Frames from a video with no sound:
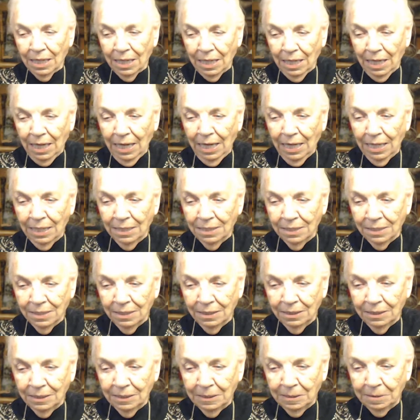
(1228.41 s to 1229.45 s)
And
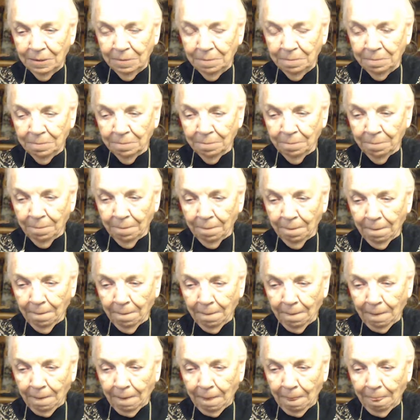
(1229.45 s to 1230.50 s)
um,
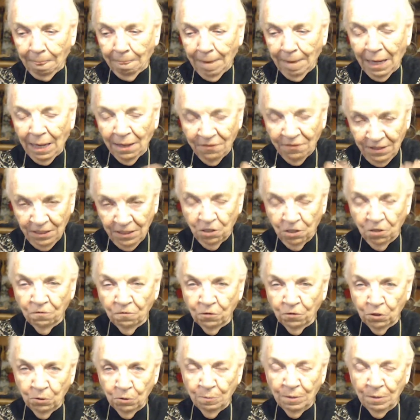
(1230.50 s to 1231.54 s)
I think you've
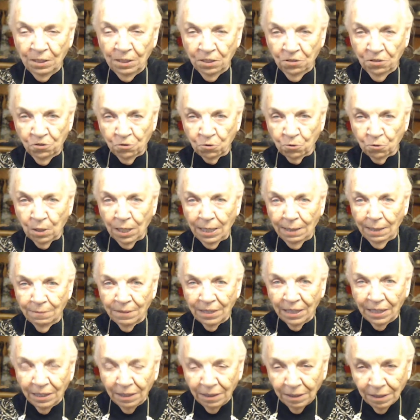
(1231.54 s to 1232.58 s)
heard me describe that
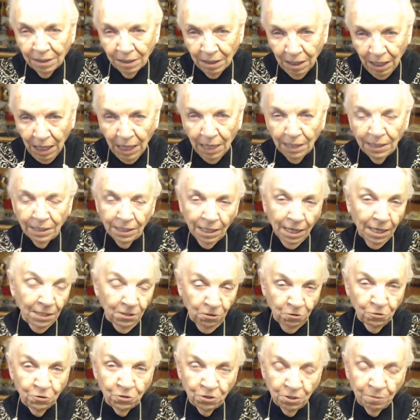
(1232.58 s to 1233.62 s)
I, I
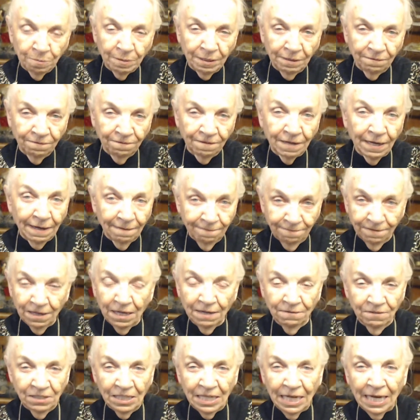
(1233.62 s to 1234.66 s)
used to be five, five
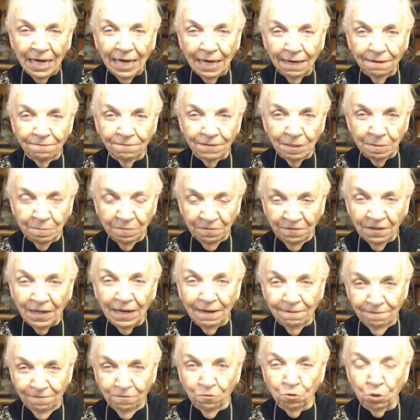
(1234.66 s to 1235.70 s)
and a half. I'm five,
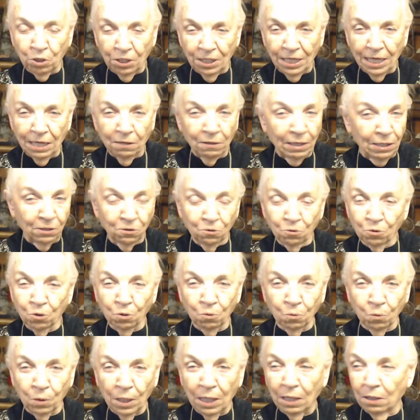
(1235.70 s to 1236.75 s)
four now. I don't know
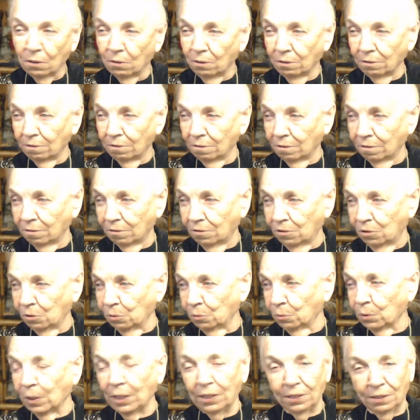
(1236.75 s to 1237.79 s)
how, to
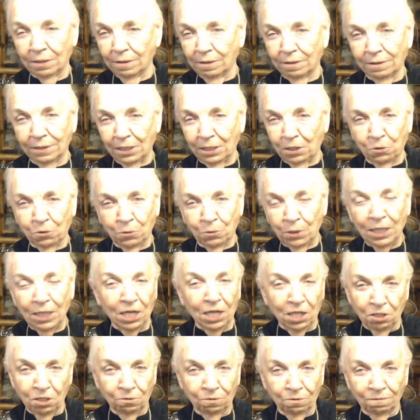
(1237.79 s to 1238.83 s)
what degree
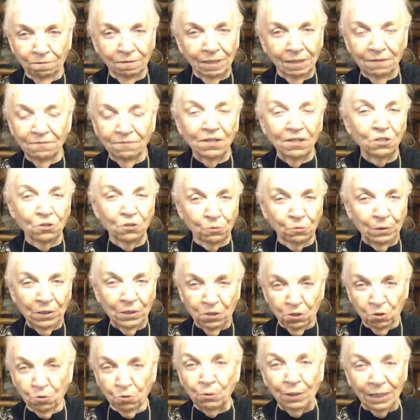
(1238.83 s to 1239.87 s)
I'll eventually
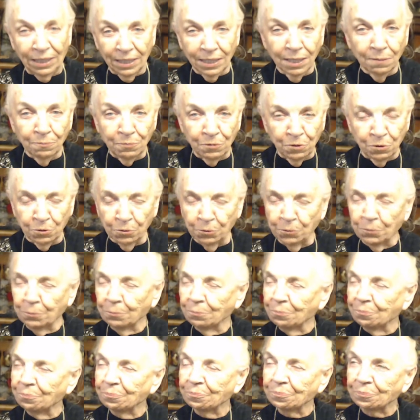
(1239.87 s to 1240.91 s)
shrink up to.
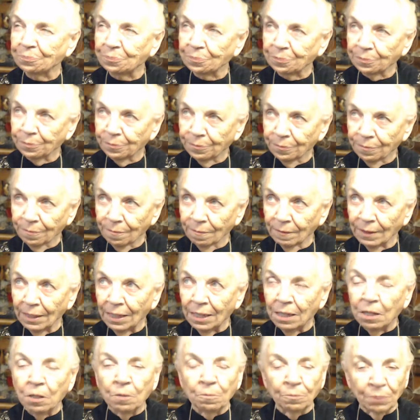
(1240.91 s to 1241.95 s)

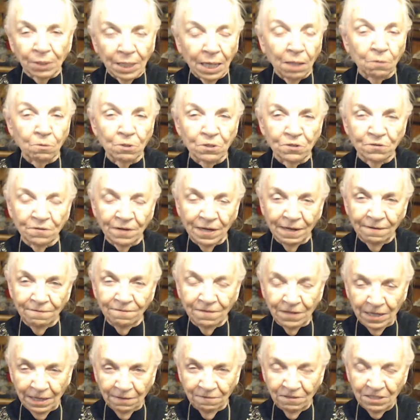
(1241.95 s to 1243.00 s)
But I was five,
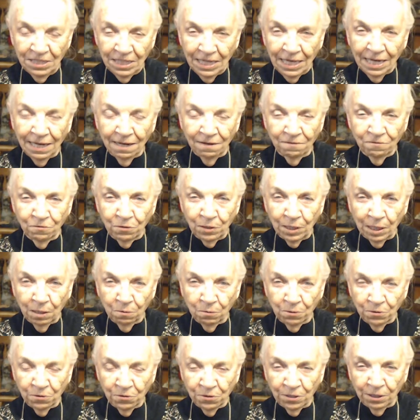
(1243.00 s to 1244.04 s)
five and a half when I
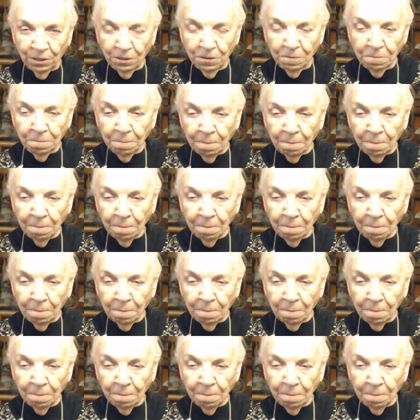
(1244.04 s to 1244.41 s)
was there